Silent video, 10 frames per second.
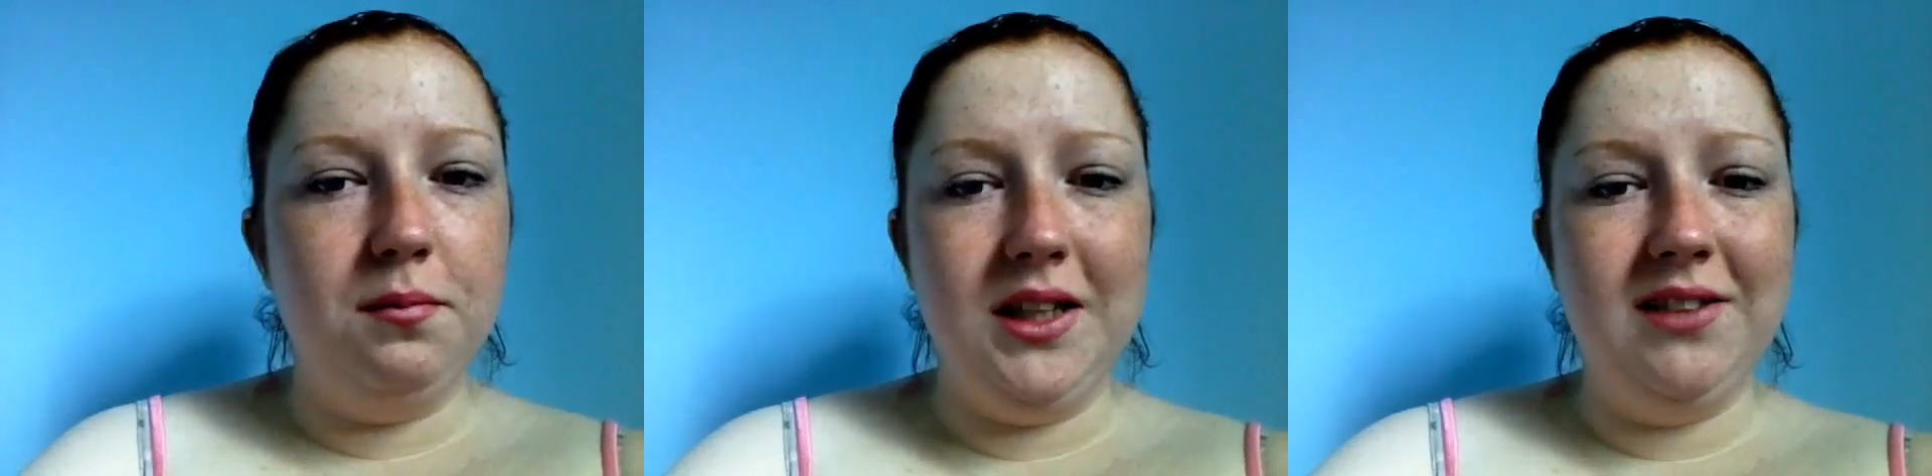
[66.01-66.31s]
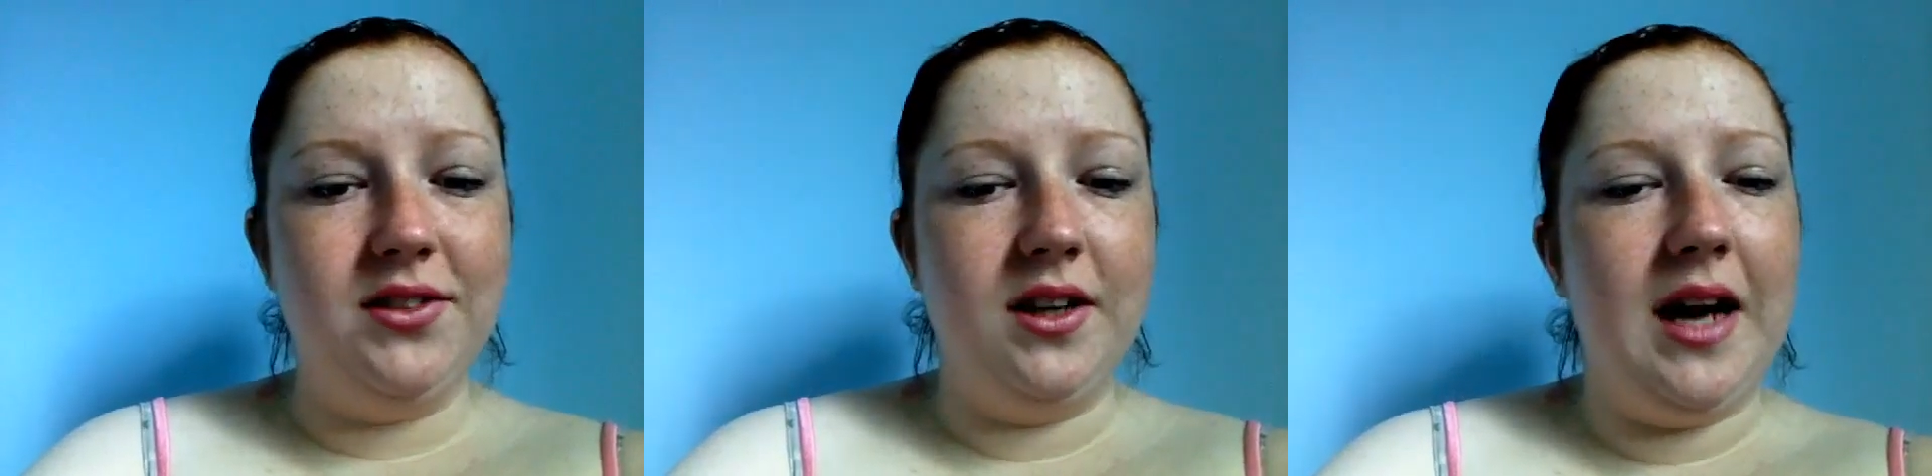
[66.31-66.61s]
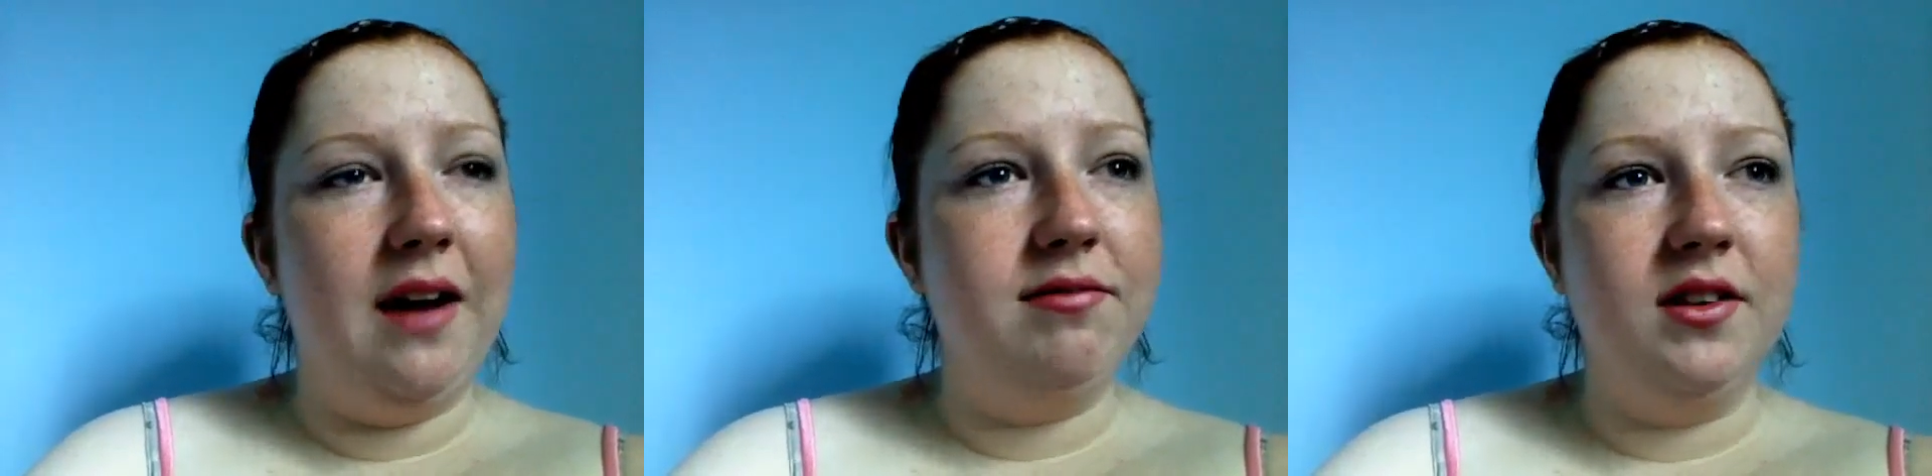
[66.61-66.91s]
believe in it,
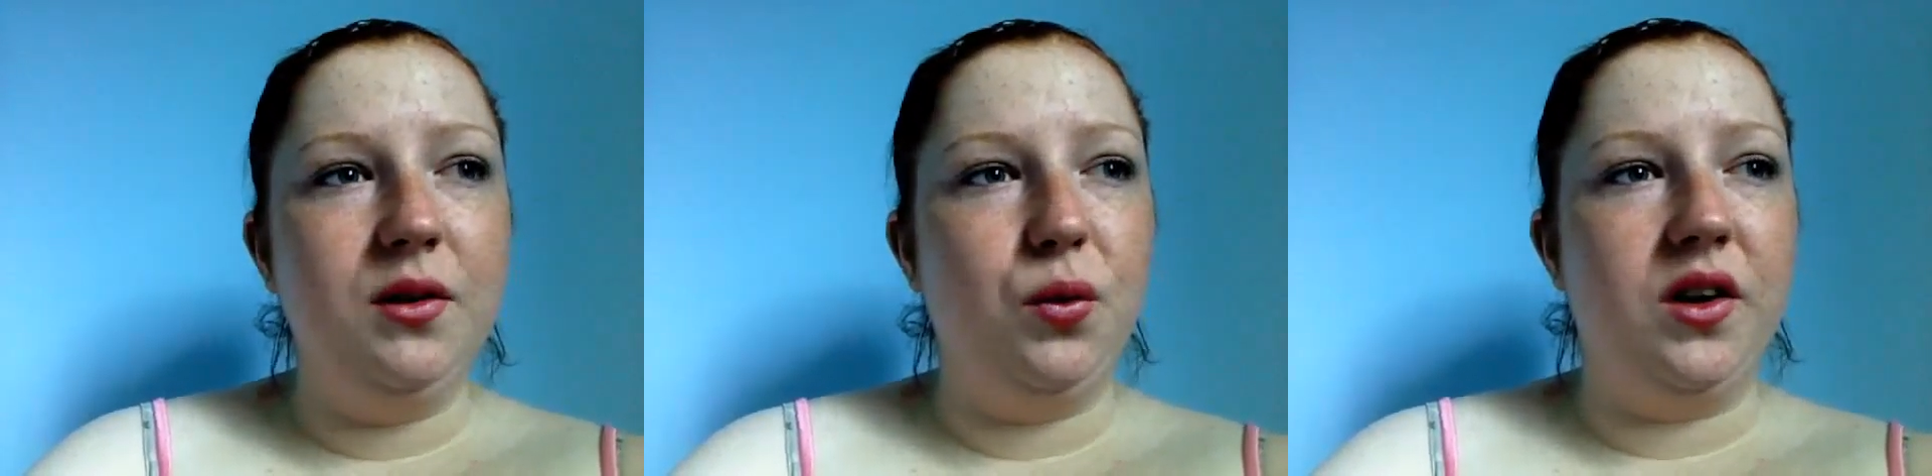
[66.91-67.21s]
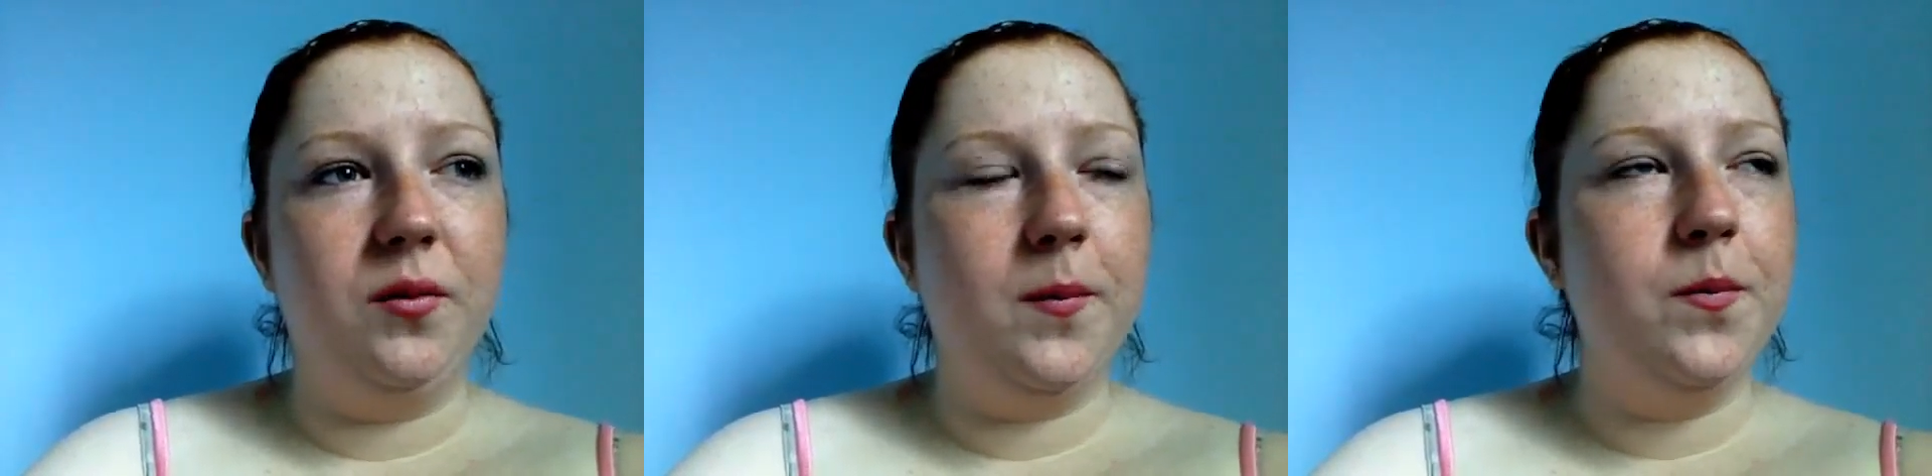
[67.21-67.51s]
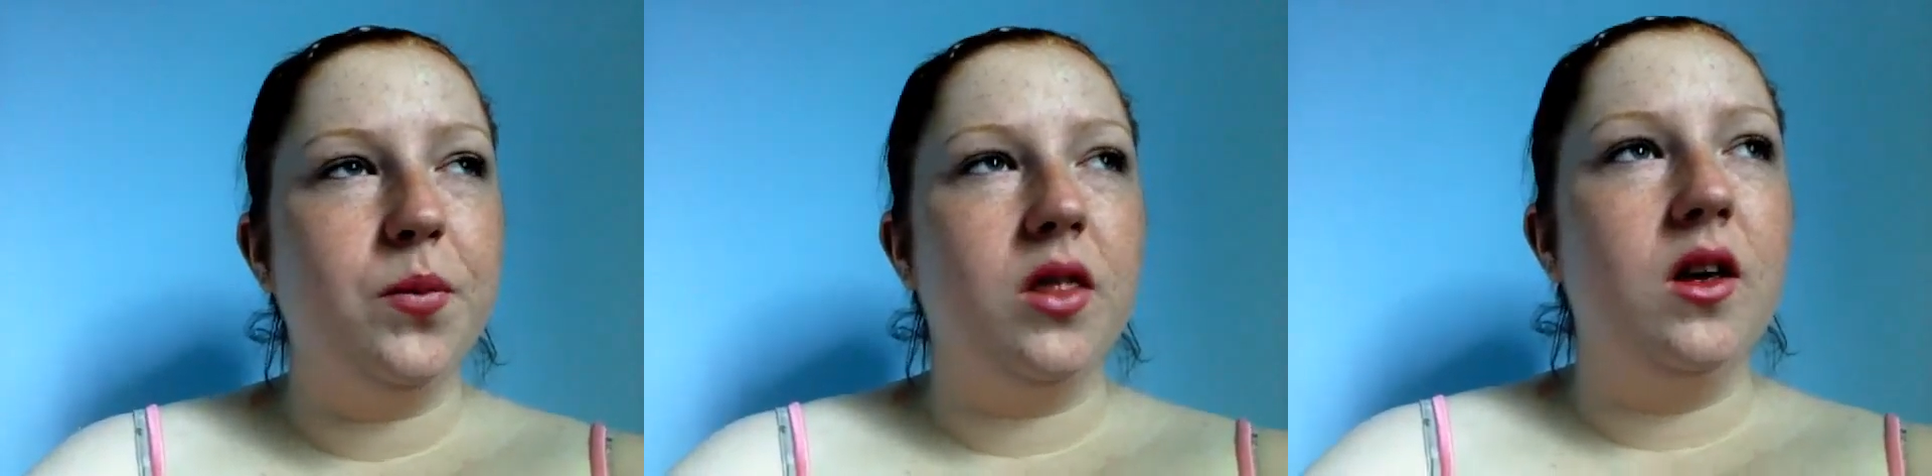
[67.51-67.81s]
have fun with
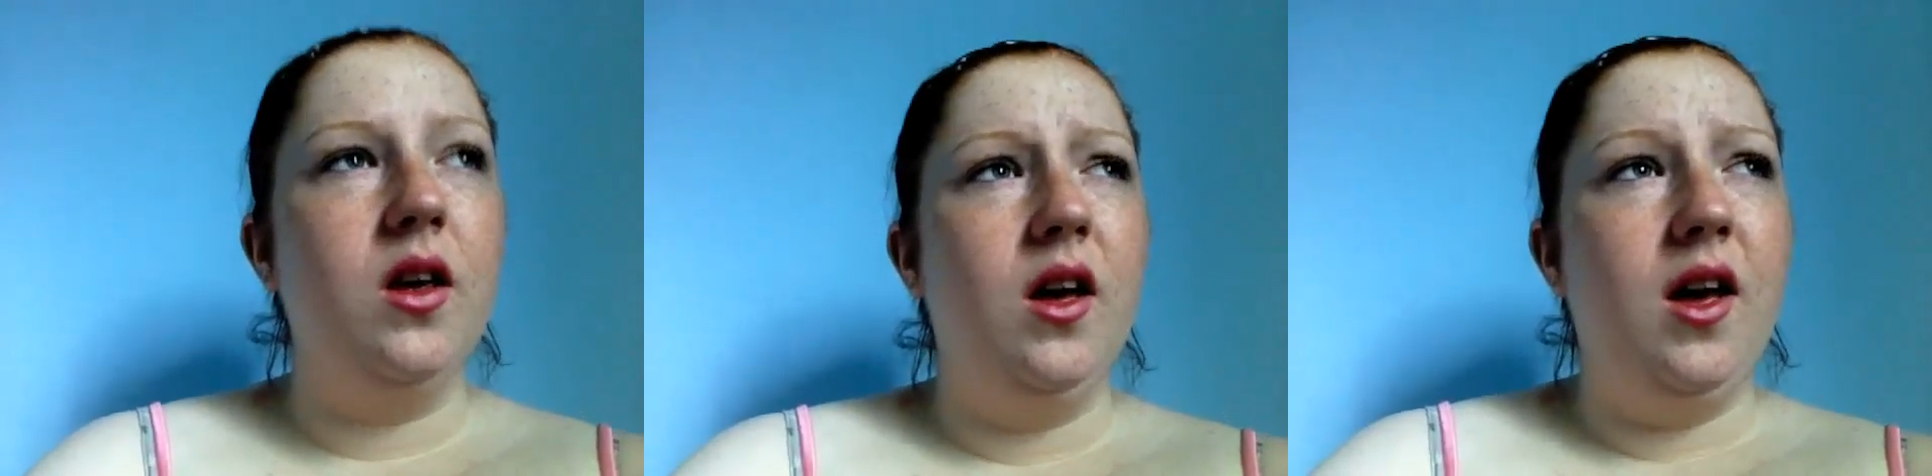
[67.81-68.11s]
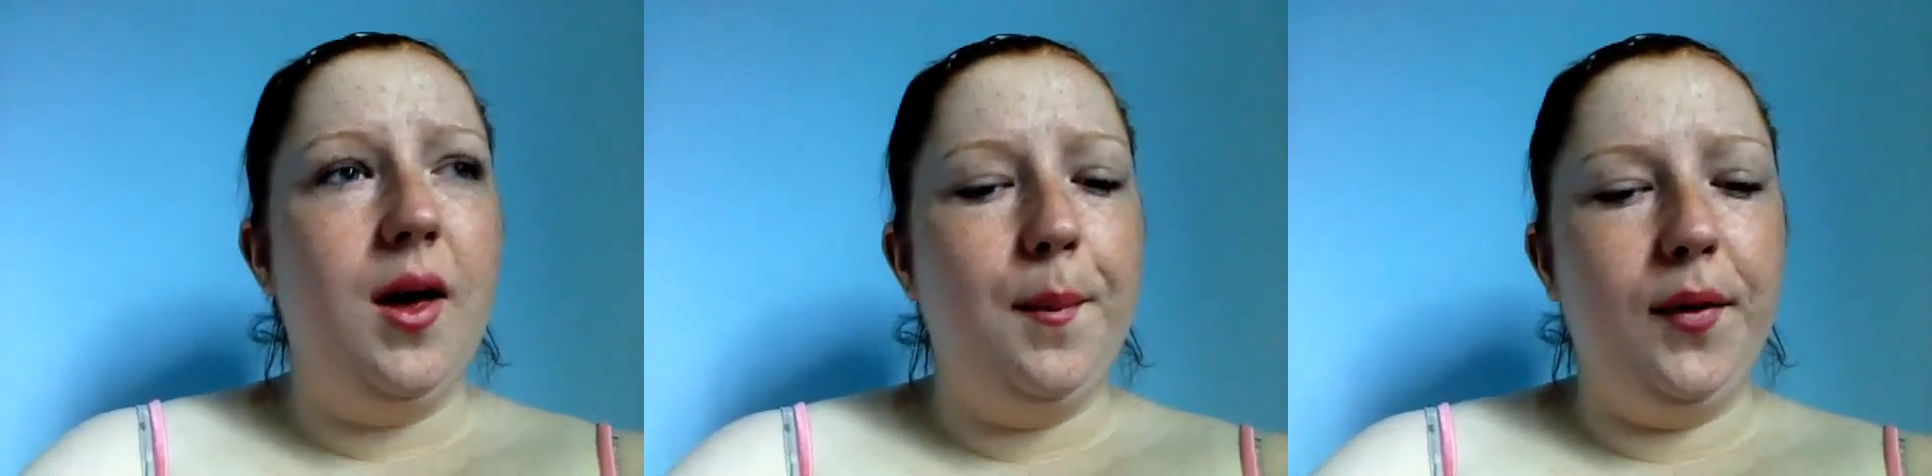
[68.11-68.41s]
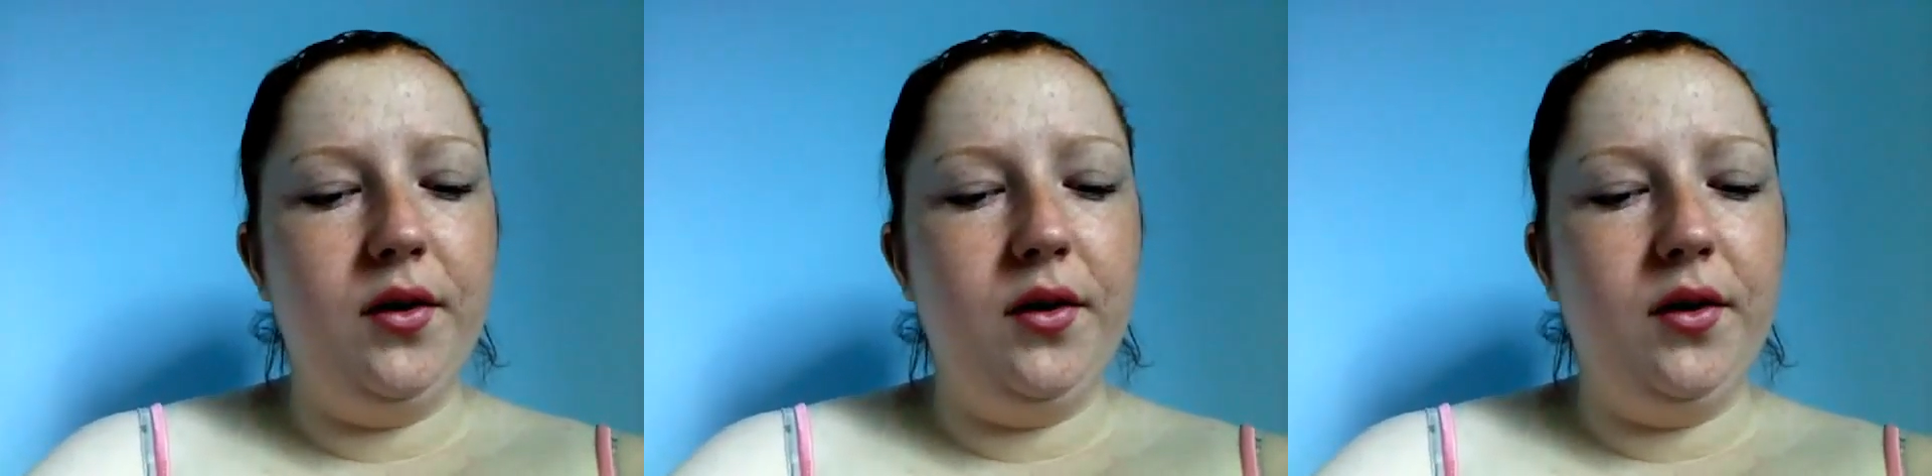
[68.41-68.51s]
it.